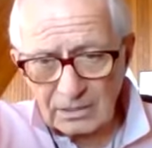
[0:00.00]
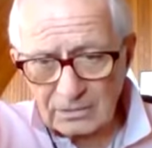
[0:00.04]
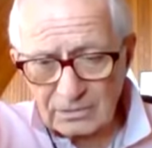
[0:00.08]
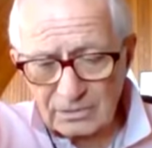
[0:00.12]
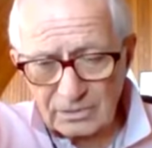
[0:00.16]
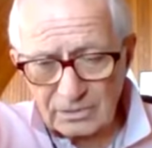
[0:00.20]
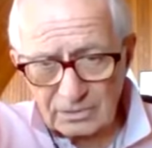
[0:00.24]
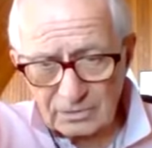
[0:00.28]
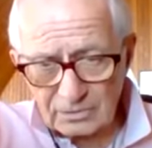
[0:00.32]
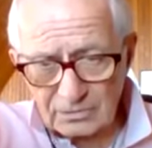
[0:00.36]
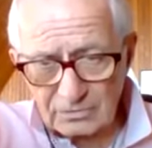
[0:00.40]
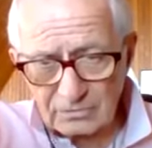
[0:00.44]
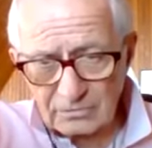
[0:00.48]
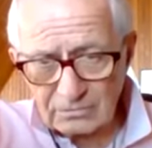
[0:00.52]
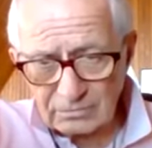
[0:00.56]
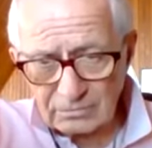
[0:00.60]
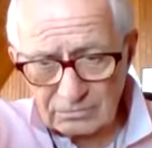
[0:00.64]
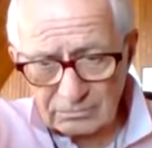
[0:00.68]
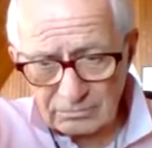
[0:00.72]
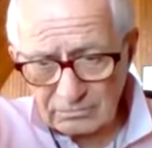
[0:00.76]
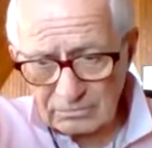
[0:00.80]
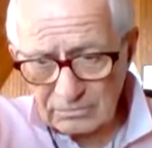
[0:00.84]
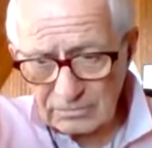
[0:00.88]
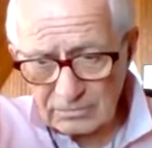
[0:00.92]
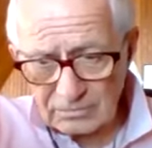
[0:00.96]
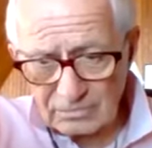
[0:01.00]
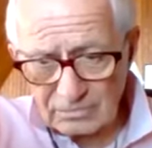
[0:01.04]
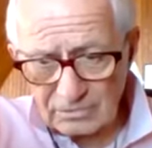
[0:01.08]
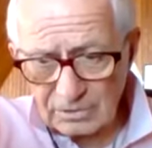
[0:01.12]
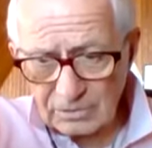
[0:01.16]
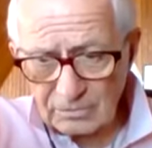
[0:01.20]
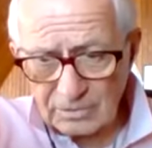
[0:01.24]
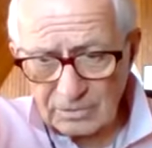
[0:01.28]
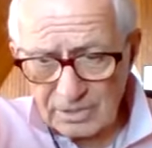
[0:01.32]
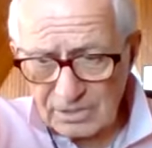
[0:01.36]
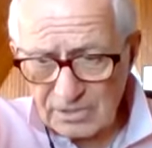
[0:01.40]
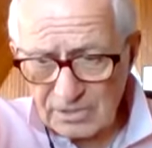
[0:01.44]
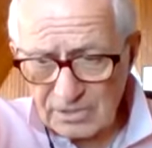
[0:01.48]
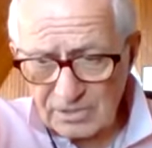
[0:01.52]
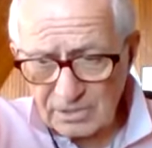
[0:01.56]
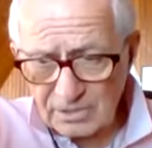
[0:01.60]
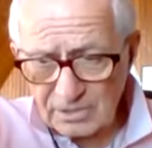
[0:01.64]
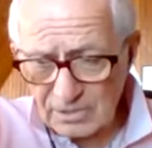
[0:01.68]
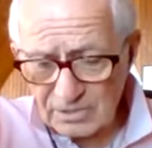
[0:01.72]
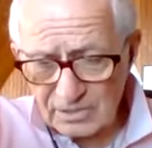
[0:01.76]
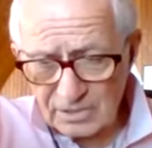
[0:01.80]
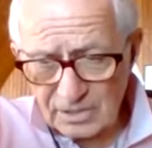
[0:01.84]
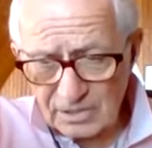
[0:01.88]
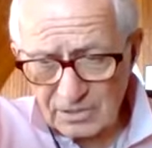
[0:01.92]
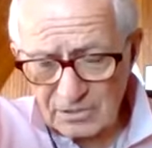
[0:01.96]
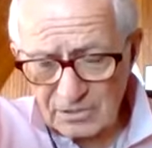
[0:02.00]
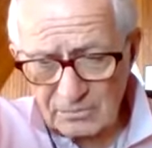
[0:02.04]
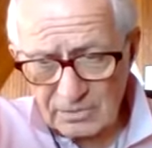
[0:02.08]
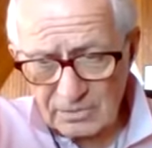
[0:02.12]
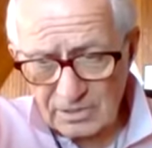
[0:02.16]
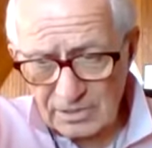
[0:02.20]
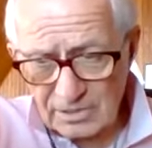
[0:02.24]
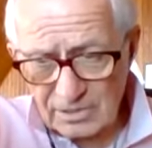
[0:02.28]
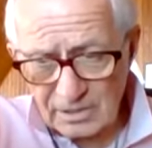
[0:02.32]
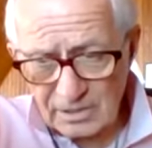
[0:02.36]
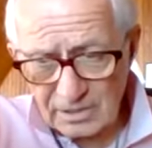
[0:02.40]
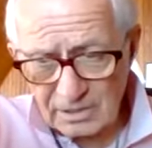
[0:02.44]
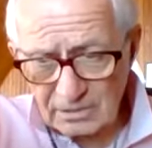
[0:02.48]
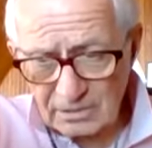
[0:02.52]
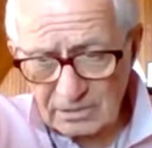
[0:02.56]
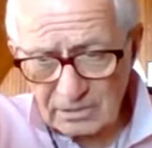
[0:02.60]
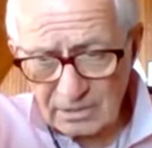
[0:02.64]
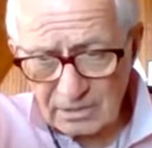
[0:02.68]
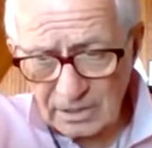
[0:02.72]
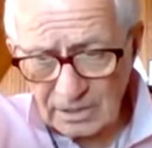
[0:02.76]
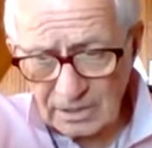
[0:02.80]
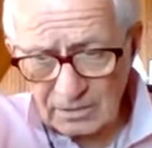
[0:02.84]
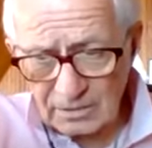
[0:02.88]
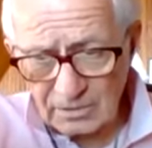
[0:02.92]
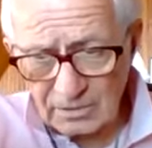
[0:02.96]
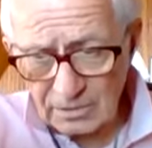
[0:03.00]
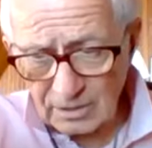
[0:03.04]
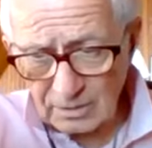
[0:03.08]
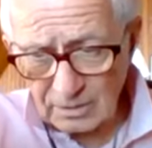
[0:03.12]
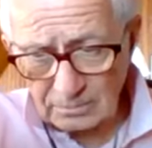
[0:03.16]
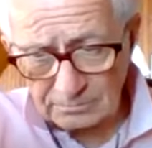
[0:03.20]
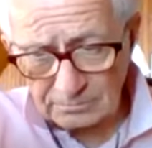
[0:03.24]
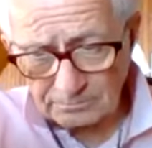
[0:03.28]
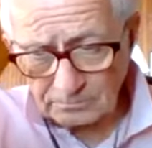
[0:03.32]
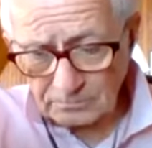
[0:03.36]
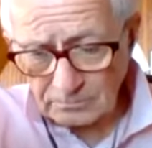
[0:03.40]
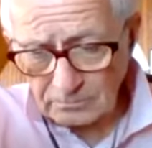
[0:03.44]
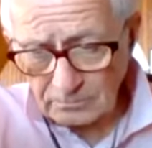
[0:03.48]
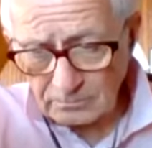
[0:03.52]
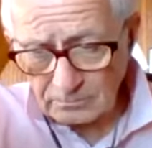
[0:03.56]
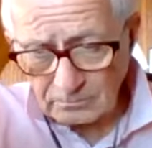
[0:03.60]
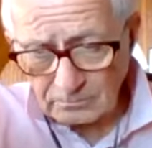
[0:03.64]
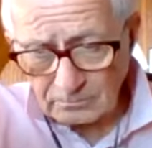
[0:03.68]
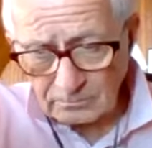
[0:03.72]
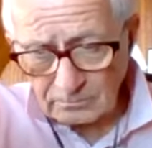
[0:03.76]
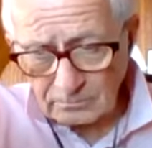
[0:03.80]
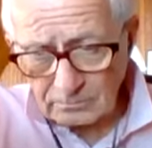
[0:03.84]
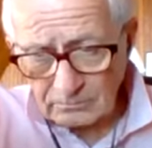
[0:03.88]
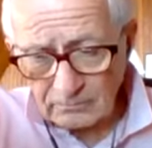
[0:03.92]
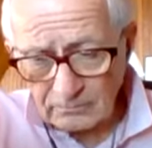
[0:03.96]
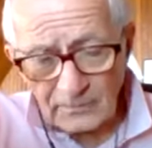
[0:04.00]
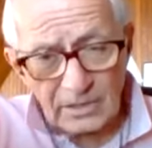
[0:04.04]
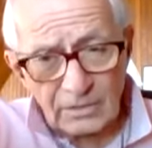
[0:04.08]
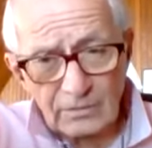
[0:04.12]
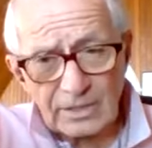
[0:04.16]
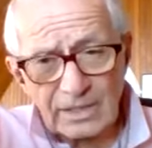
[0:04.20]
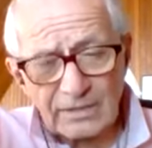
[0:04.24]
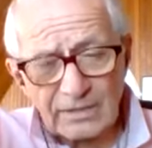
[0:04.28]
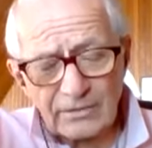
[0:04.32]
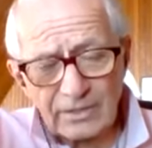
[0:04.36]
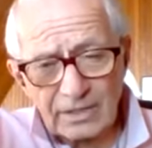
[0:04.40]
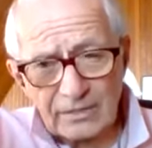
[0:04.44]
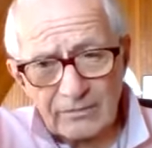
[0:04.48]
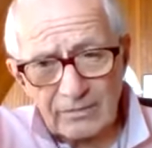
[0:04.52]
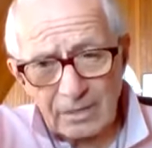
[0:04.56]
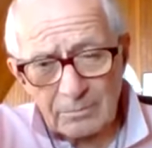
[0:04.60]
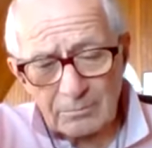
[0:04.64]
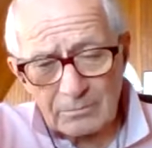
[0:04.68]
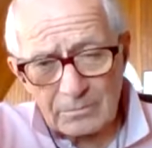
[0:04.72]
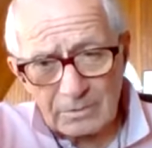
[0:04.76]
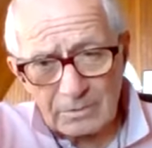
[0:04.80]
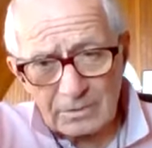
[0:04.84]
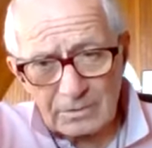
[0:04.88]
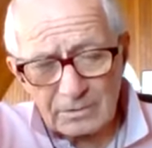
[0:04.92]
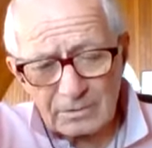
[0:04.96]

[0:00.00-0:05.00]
to his constituents in Europe, don't ever give up.